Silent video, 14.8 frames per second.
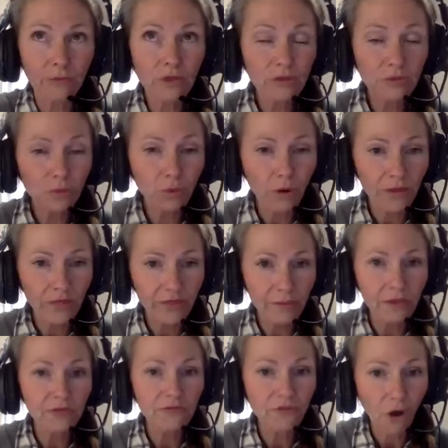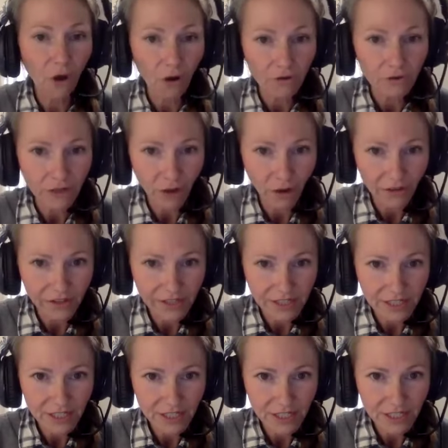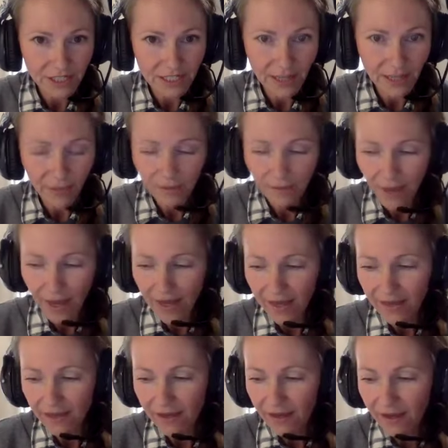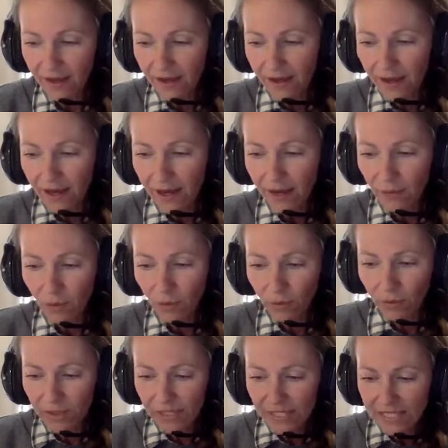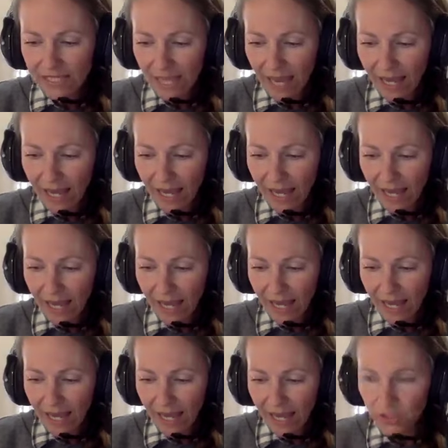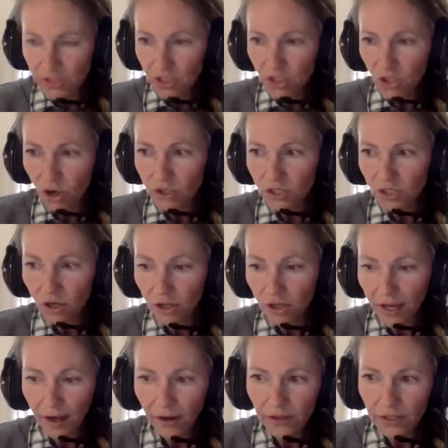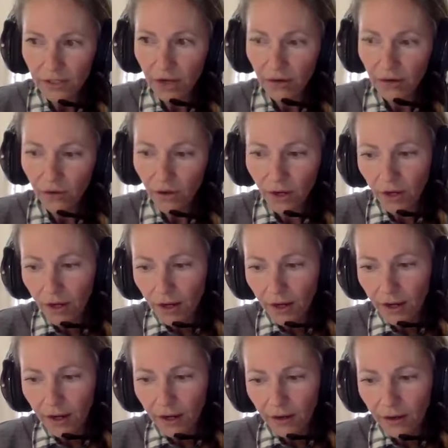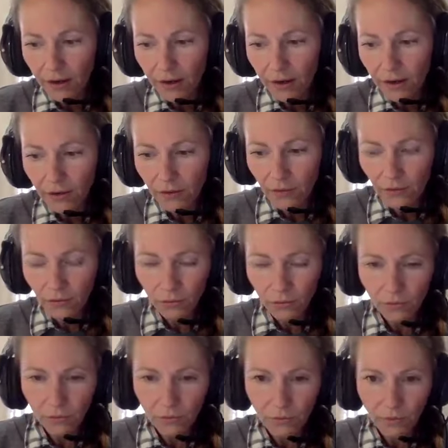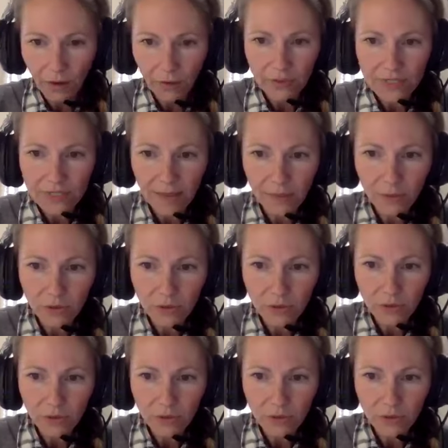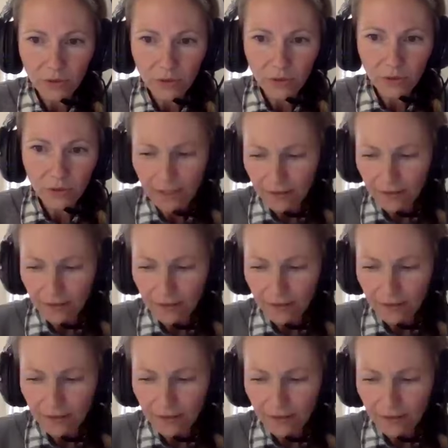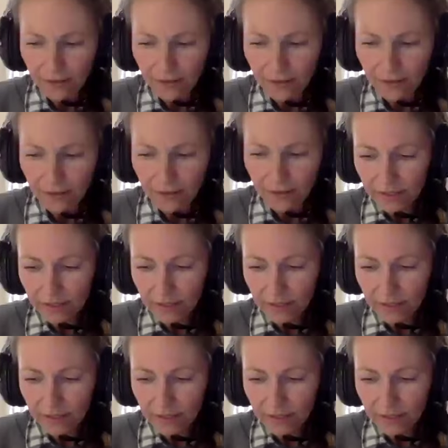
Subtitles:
I really want them involved in all the decisions that we make. And when we sat down and we just talked it all out, uh, I was able to see and really,